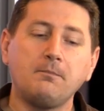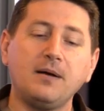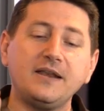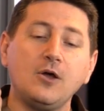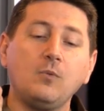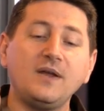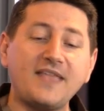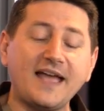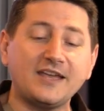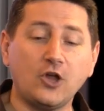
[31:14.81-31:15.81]
But
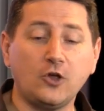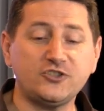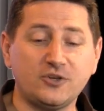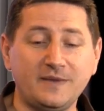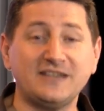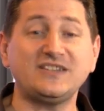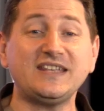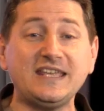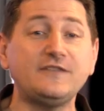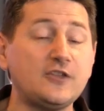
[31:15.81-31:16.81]
what that can also mean is
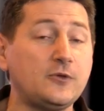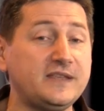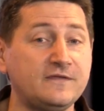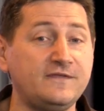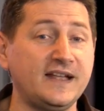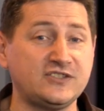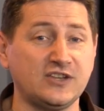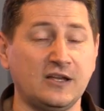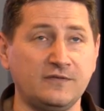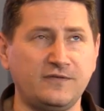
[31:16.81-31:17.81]
even though the
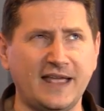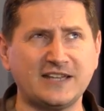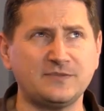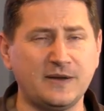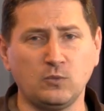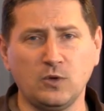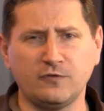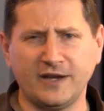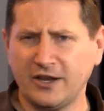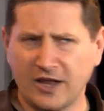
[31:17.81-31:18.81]
events of X Men
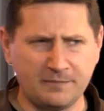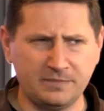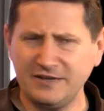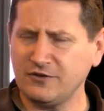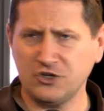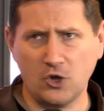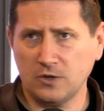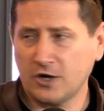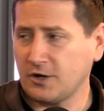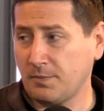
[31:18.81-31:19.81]
Wolverine, I, I believe, are no
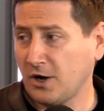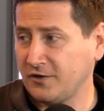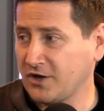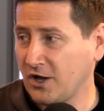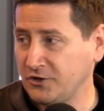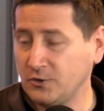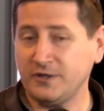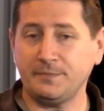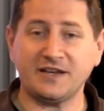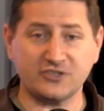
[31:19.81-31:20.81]
longer part of the
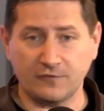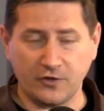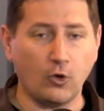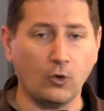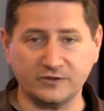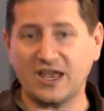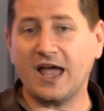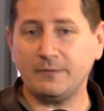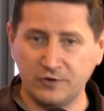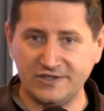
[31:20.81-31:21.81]
continuity because of the whole
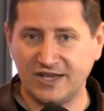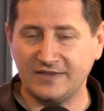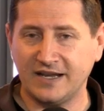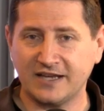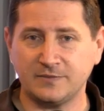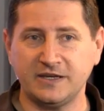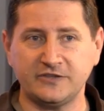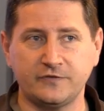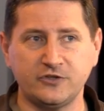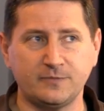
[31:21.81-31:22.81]
time reset that X Men
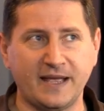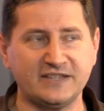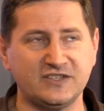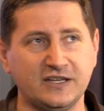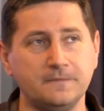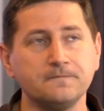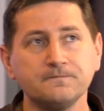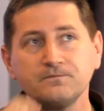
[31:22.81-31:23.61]
Days of Future Past did,